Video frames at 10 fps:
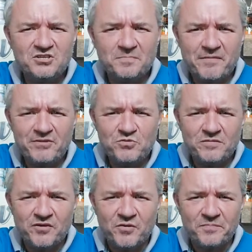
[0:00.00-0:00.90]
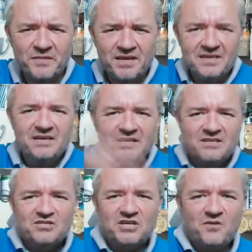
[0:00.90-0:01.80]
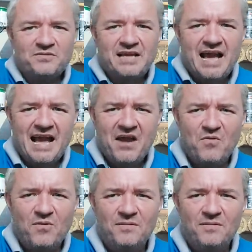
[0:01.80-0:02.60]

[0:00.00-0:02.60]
spirits with you. So now